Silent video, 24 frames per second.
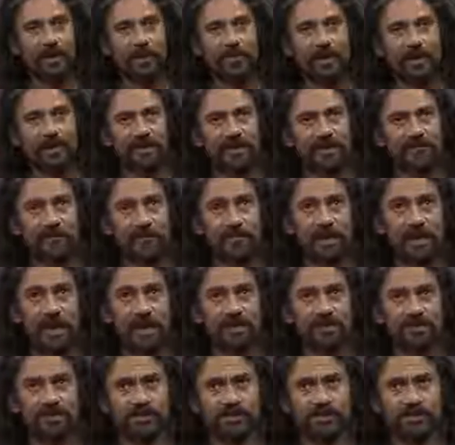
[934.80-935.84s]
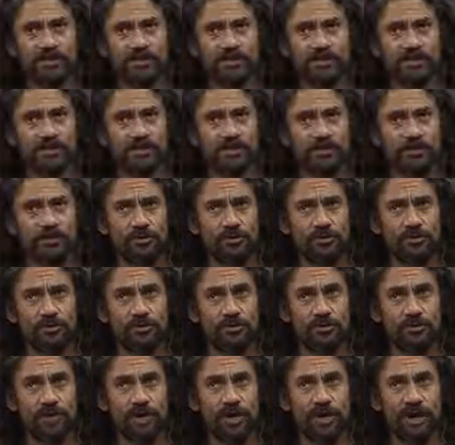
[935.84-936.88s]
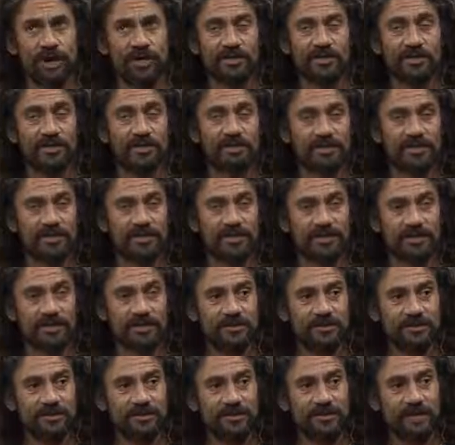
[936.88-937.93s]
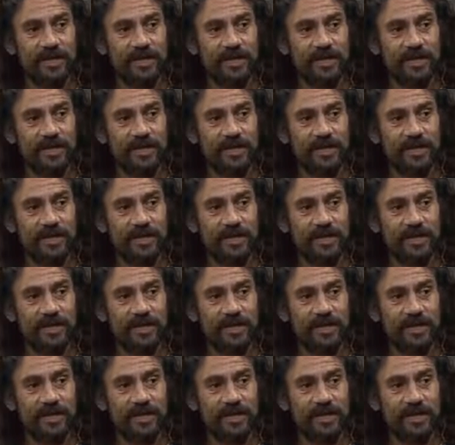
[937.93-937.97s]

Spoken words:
up out there from the age of 6 to 17,